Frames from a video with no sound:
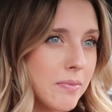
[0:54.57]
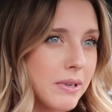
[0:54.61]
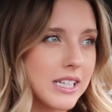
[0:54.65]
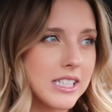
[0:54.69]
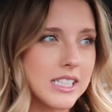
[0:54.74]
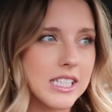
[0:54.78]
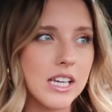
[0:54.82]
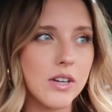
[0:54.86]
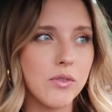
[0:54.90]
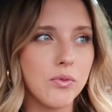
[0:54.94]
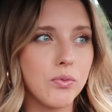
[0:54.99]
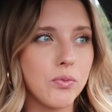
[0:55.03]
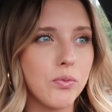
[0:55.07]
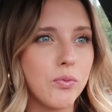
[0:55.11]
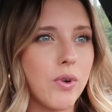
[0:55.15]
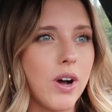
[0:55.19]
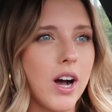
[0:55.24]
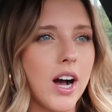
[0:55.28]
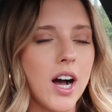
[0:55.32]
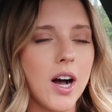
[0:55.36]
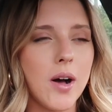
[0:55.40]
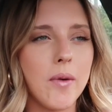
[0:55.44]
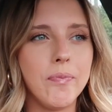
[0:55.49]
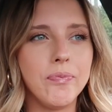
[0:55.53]
because it
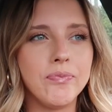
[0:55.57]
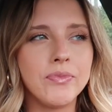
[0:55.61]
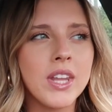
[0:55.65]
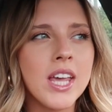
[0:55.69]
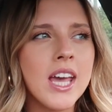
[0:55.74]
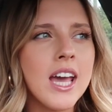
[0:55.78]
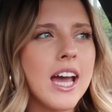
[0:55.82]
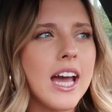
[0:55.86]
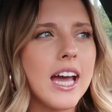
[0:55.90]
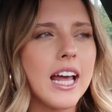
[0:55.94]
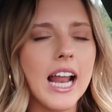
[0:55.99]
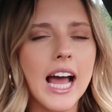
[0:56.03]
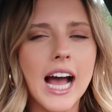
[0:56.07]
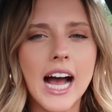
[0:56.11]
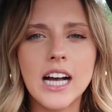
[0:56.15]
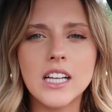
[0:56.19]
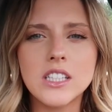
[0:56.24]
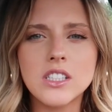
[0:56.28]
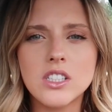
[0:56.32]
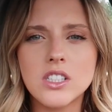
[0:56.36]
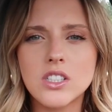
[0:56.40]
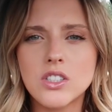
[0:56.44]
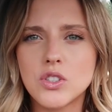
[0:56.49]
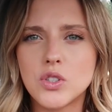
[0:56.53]

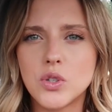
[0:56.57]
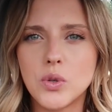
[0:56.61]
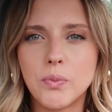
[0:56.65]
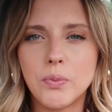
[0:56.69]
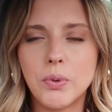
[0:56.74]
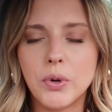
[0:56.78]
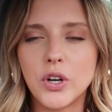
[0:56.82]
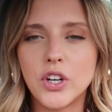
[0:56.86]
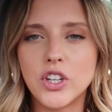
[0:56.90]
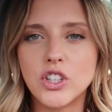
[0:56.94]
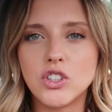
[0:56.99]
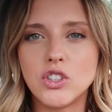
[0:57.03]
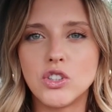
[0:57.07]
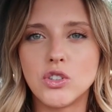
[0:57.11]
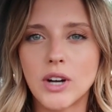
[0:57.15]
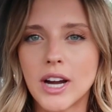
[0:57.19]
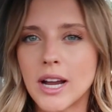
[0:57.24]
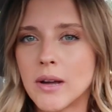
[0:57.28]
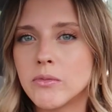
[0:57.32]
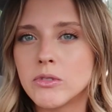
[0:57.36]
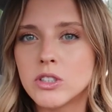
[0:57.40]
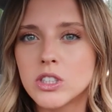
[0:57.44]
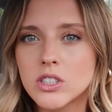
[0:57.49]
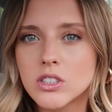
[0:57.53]
asked to put
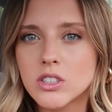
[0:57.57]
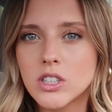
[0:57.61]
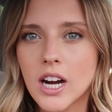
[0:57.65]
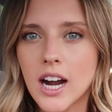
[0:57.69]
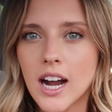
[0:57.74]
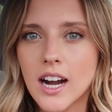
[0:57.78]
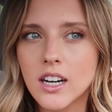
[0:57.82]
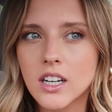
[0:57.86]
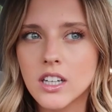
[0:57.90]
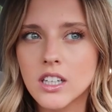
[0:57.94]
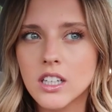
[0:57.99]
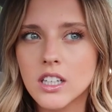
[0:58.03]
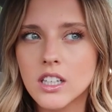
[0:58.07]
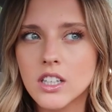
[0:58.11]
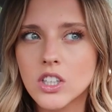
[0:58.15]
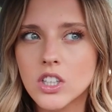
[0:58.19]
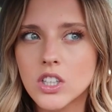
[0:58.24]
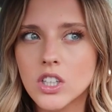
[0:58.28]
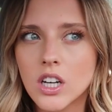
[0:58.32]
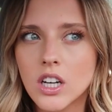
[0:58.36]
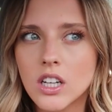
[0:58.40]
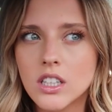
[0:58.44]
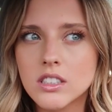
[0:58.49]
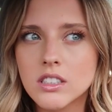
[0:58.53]
graham cracker
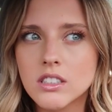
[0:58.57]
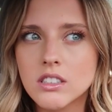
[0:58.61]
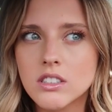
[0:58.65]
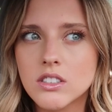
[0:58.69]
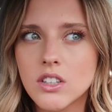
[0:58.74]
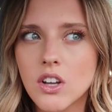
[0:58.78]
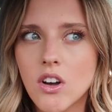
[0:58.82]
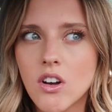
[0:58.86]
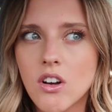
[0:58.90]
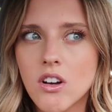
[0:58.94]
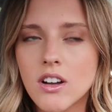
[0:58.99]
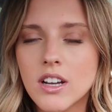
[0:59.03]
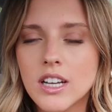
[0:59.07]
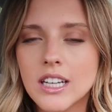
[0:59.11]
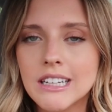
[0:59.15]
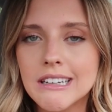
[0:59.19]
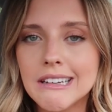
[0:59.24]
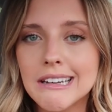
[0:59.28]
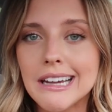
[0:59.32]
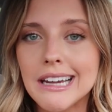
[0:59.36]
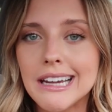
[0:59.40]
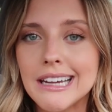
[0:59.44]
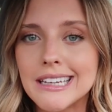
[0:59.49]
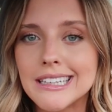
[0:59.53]
crusts
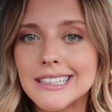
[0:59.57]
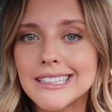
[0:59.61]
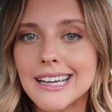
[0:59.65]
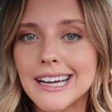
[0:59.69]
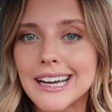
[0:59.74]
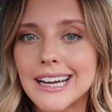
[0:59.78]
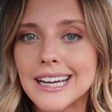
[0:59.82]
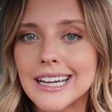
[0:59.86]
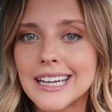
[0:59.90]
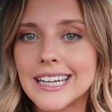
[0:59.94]
on, and